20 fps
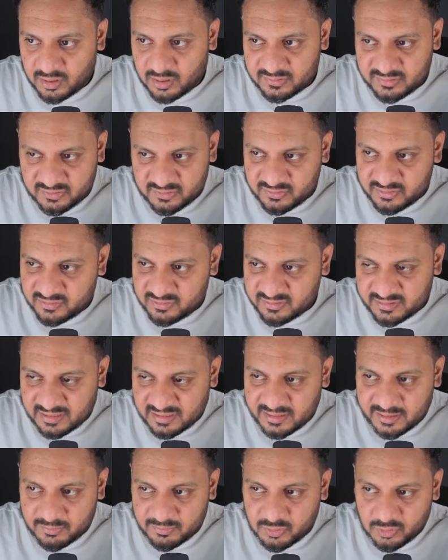just tell them
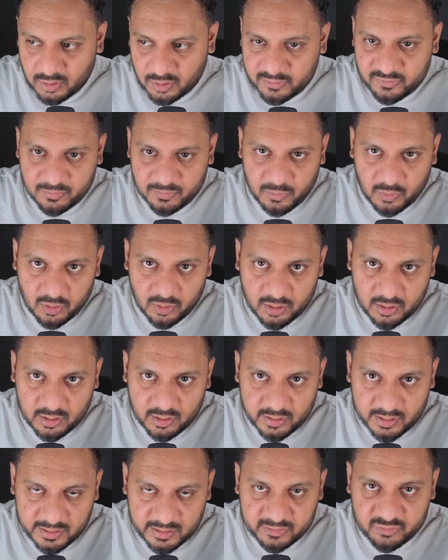to not smoke
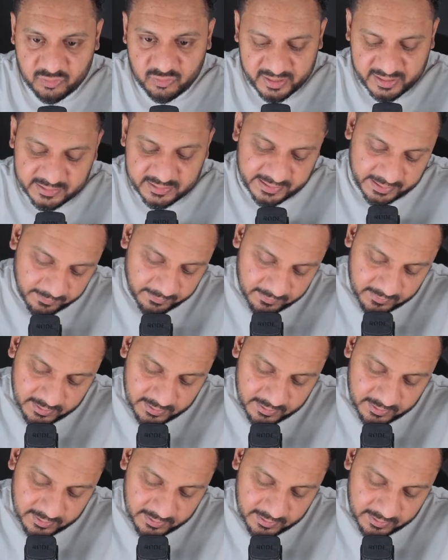and educate them.